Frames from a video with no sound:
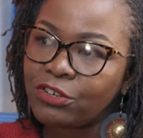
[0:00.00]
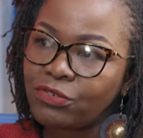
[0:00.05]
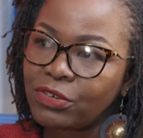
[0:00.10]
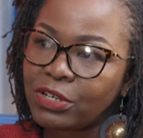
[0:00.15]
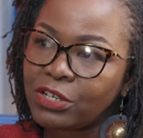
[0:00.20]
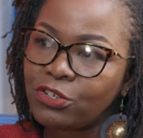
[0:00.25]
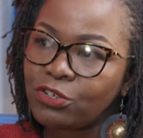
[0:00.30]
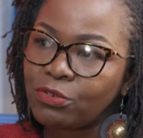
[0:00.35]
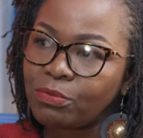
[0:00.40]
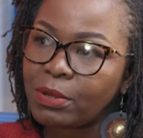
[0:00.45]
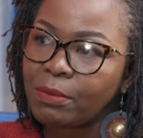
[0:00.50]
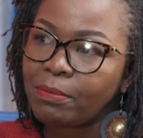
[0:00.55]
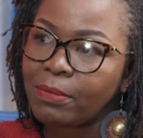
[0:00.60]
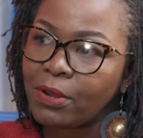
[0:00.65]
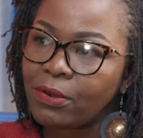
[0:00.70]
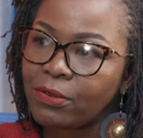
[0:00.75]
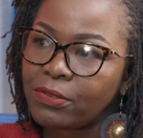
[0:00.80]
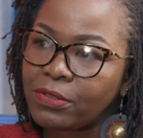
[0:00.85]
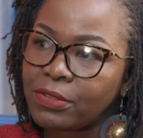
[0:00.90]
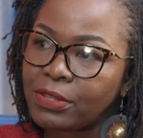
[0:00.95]
a drink to my
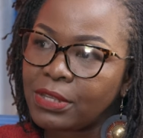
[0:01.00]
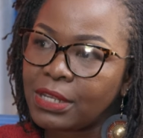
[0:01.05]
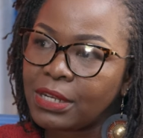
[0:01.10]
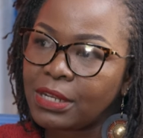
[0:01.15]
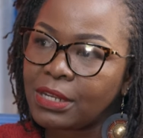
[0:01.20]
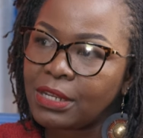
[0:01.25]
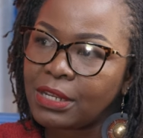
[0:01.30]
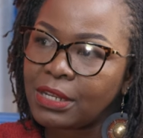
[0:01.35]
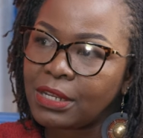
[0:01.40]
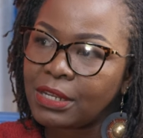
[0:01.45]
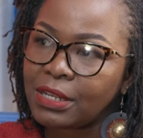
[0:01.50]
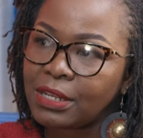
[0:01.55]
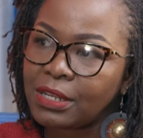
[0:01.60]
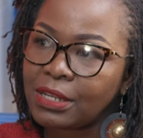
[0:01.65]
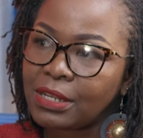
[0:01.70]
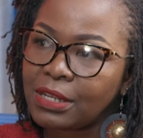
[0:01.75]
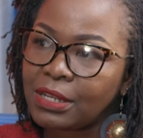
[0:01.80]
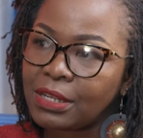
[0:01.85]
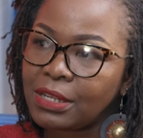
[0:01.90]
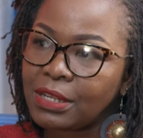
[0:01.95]
mouth in
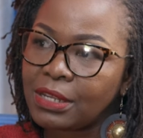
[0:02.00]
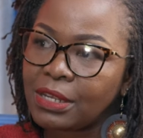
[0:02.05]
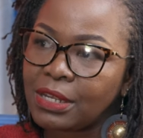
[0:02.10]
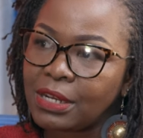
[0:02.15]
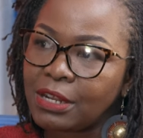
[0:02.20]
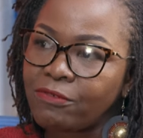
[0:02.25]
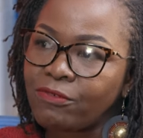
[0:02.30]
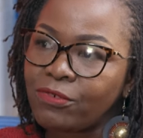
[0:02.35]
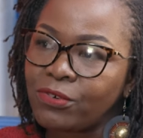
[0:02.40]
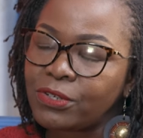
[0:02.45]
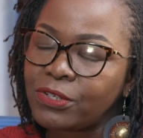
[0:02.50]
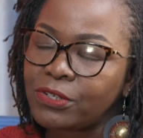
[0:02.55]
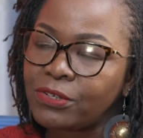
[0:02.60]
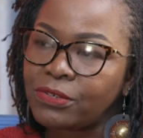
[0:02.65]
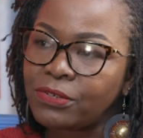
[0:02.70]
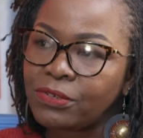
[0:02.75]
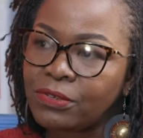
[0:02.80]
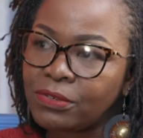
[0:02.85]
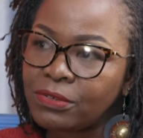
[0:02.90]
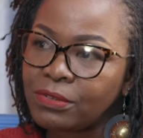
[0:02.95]
in a
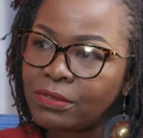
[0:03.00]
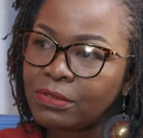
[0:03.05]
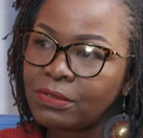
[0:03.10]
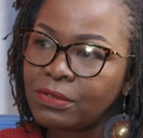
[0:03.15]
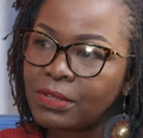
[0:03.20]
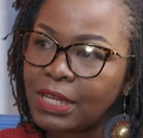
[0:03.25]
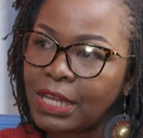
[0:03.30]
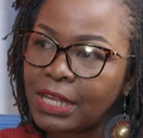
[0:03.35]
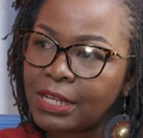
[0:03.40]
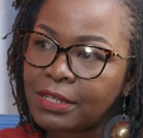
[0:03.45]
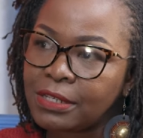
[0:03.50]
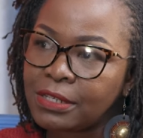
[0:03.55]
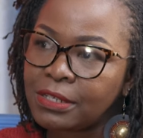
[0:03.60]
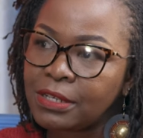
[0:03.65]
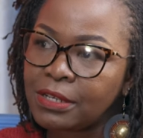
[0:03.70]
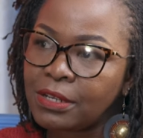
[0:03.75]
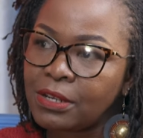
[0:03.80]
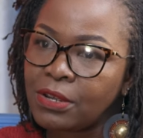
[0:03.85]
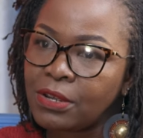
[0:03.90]
photo. You get?